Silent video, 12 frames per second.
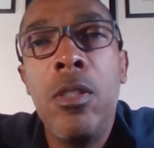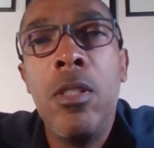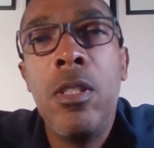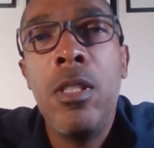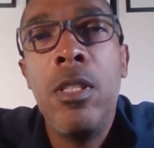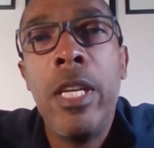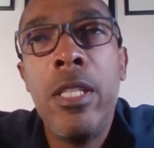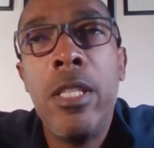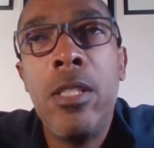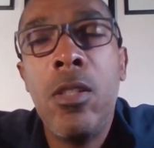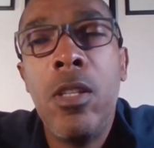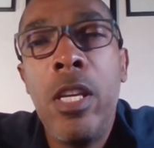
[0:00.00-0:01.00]
to the
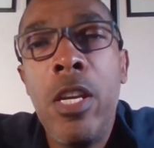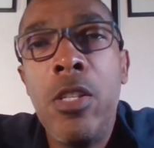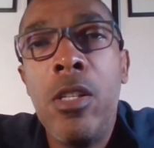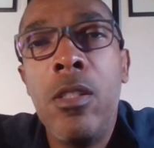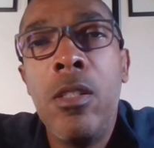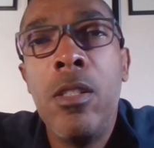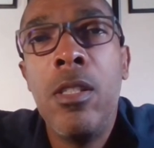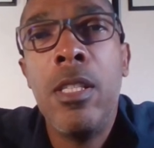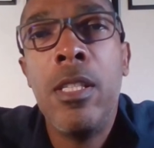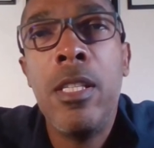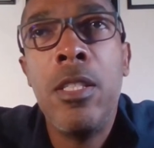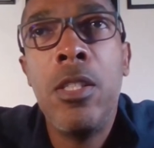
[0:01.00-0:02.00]
next occasion
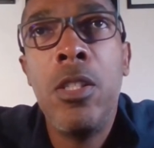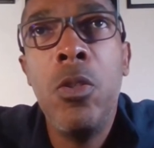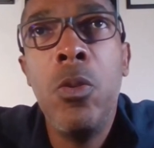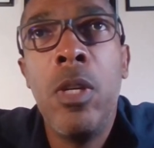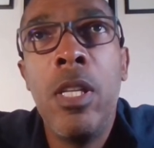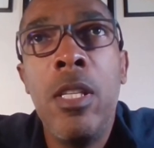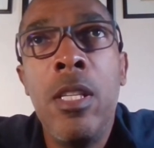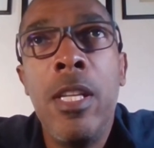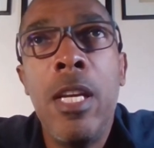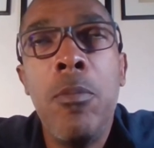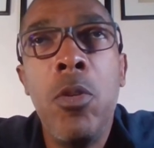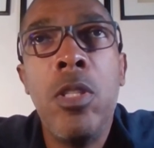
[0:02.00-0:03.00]
that I'll see you,
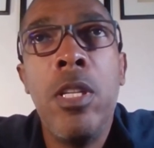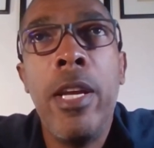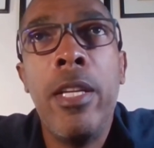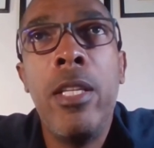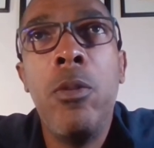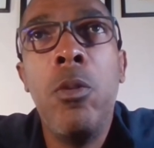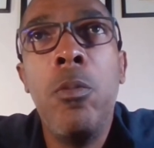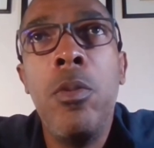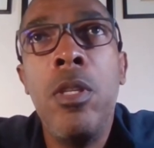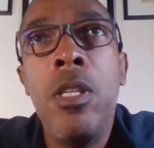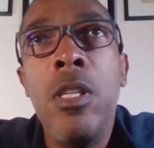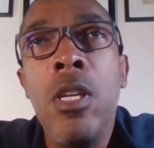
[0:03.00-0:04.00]
and that most likely will
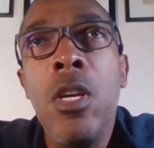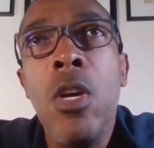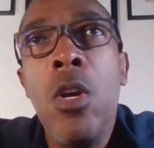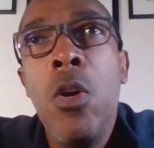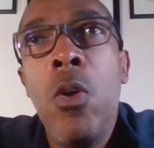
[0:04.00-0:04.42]
be